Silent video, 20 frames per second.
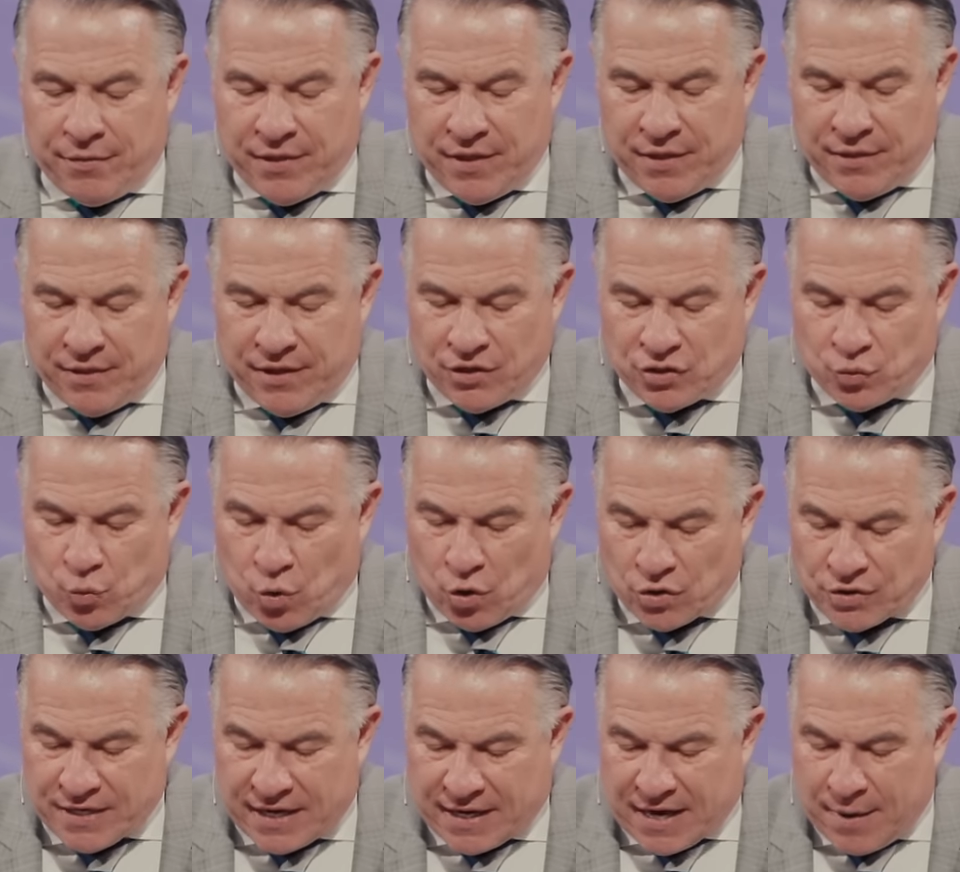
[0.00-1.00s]
th these
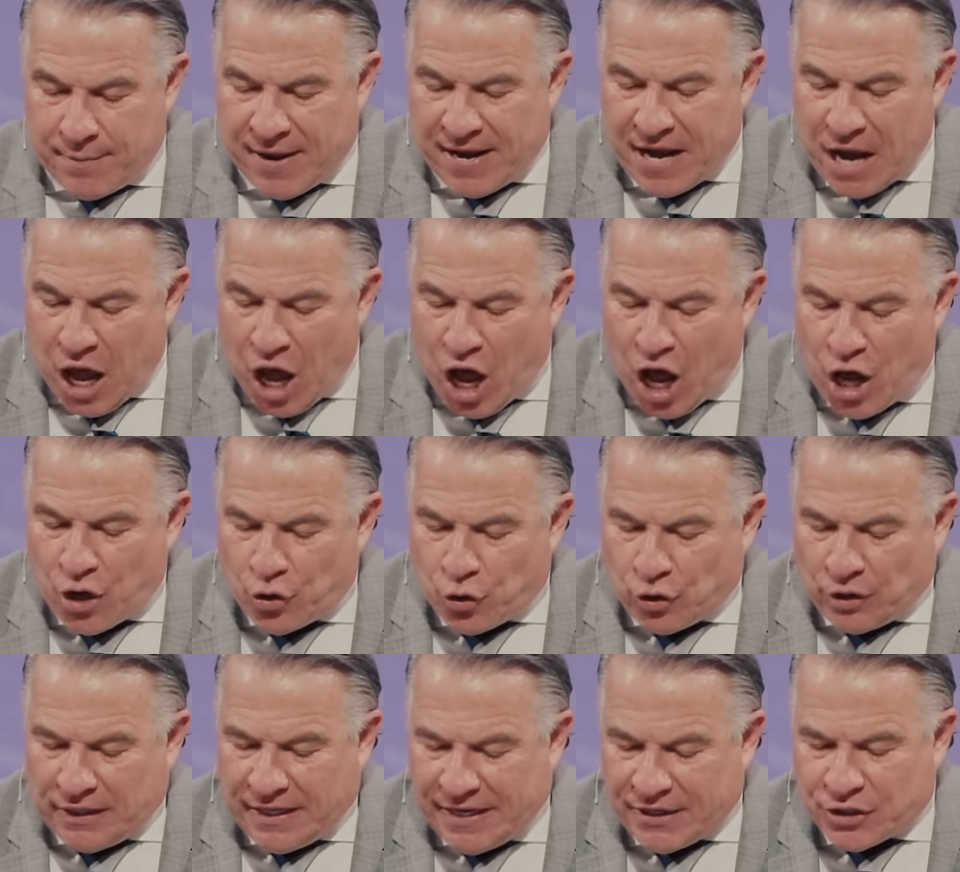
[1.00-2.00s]
words that come and
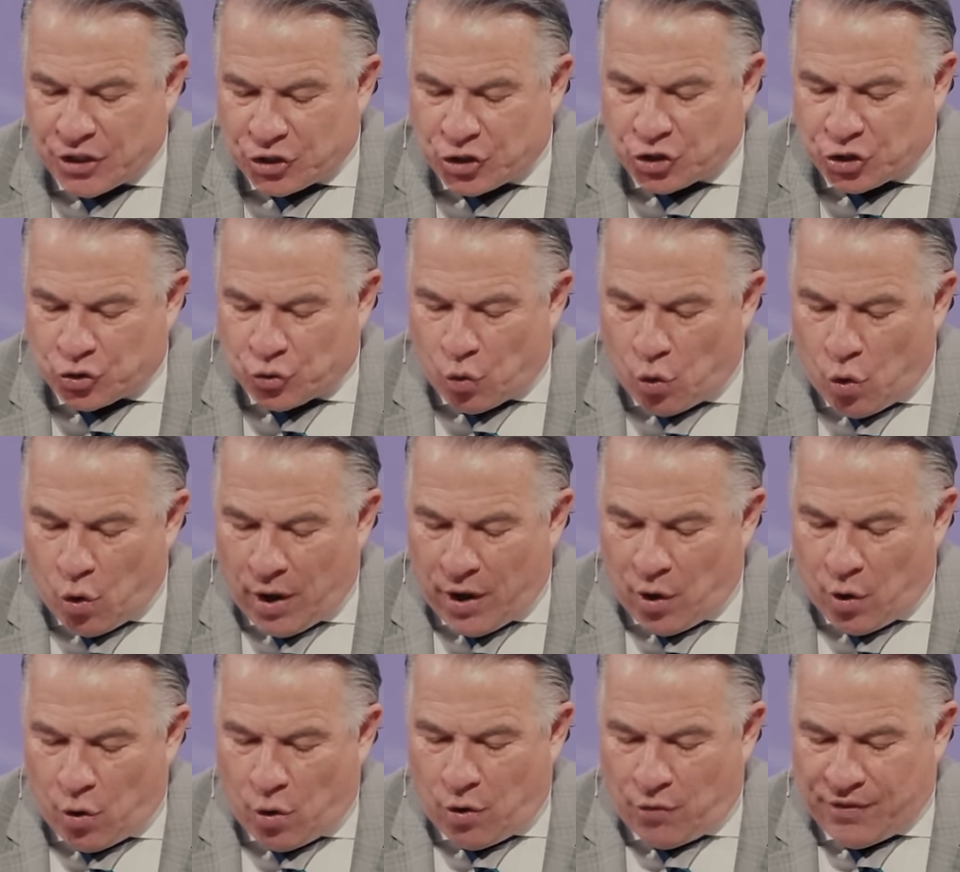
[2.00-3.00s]
utterly
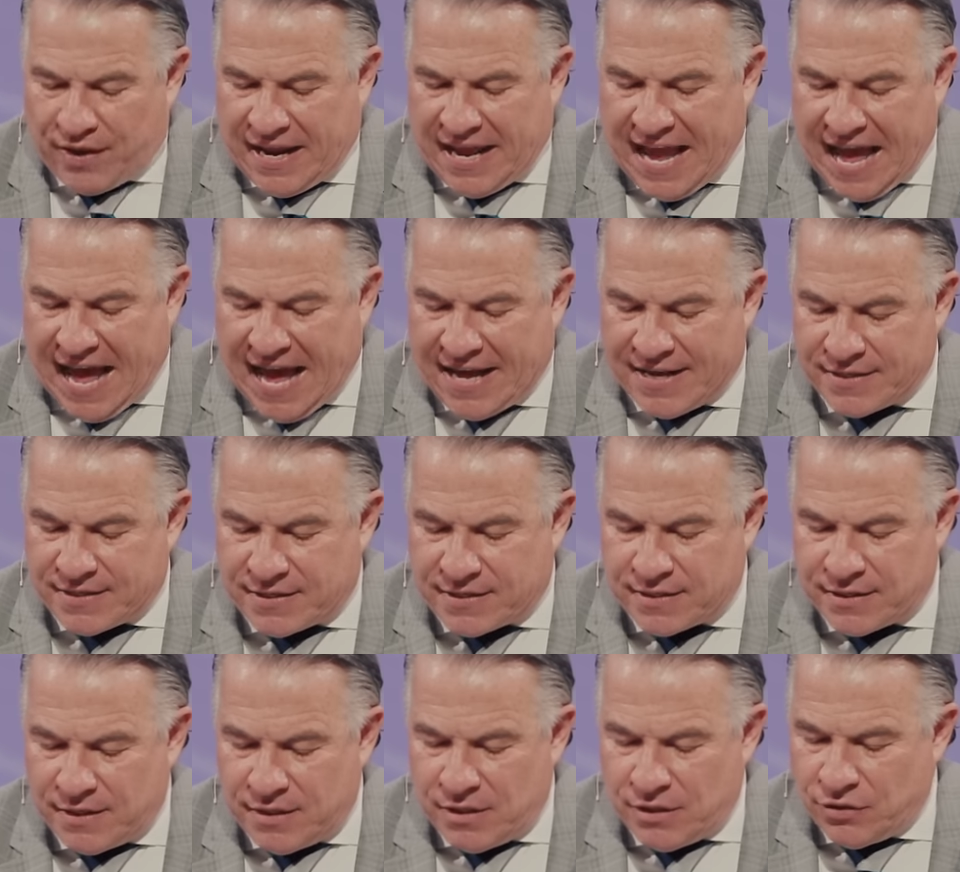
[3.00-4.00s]
destroy all that he
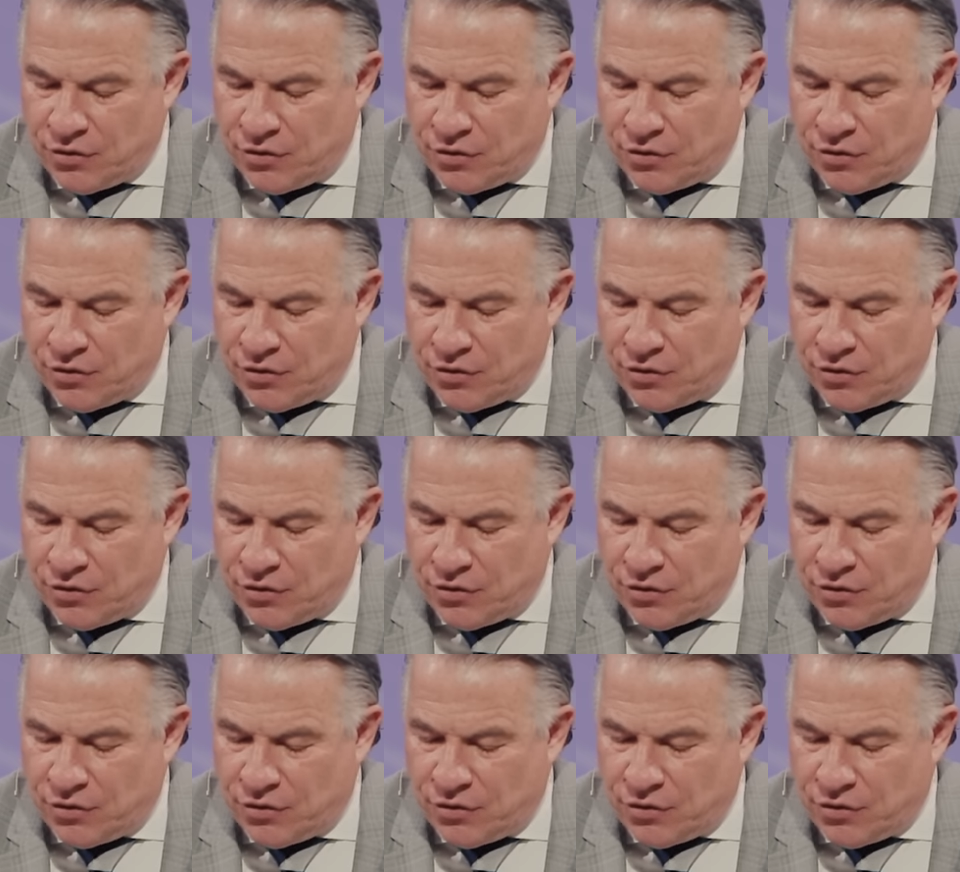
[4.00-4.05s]
has.